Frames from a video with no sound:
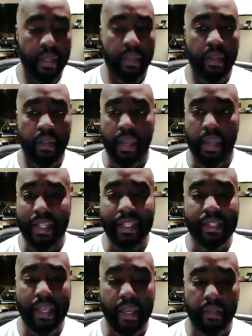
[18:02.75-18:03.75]
And he
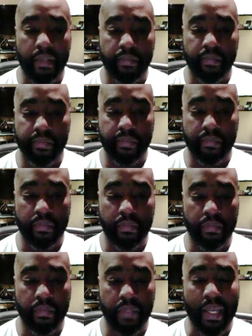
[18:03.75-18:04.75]
said,
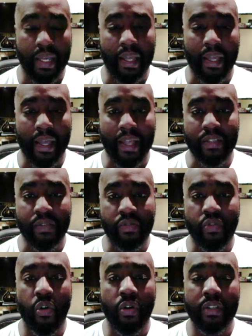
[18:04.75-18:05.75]
as
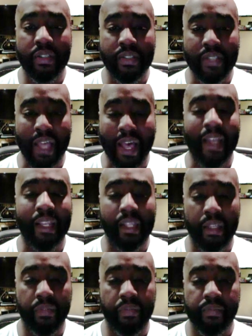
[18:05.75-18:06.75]
long as I
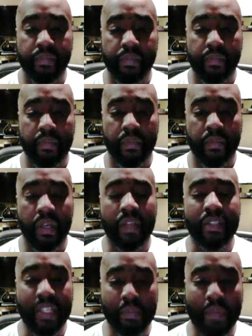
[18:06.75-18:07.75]
live, a
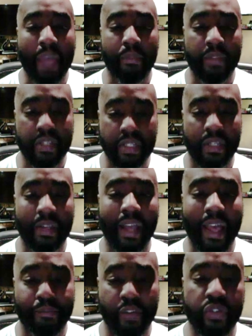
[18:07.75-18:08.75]
CPAP machine I must